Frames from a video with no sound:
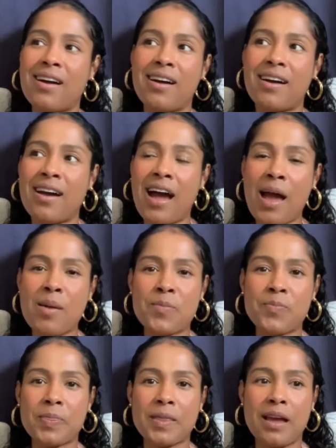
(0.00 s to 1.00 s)

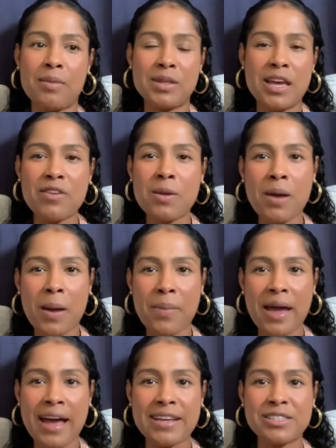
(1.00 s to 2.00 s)
I'm living my
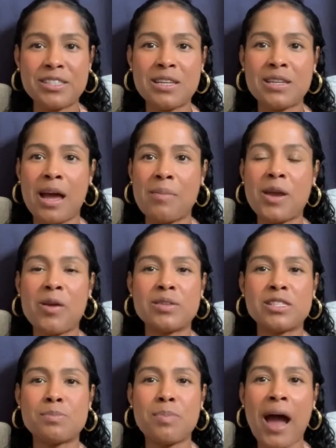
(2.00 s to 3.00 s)
passion. I'm here
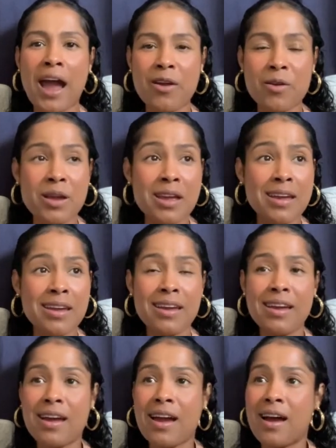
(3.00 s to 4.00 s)
inspiring.
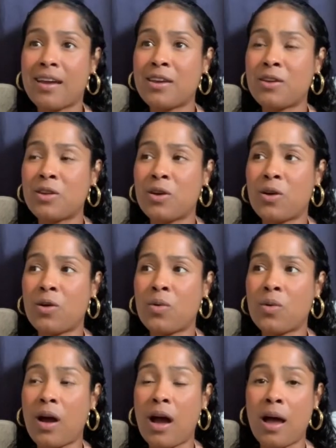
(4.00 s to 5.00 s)

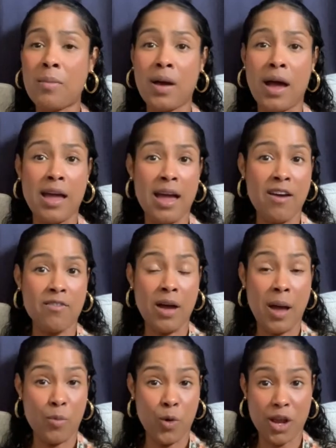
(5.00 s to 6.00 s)

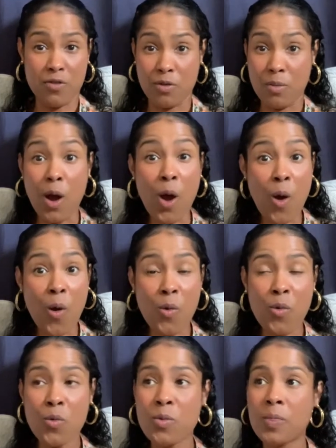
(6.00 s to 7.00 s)
I'm working from
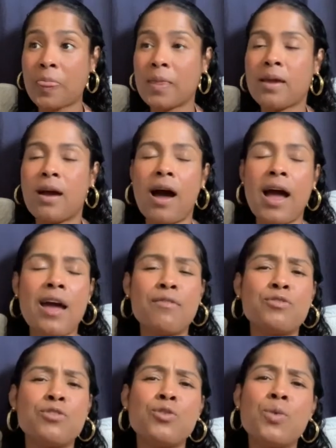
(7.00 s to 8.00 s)
home. I have
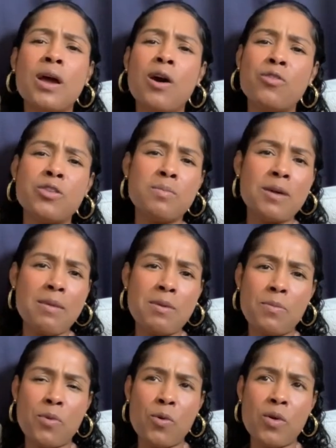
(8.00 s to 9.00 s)
2 healthy baby
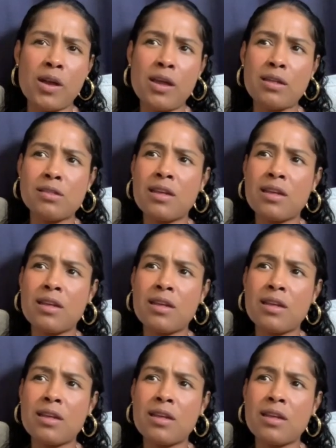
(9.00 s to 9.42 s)
boys,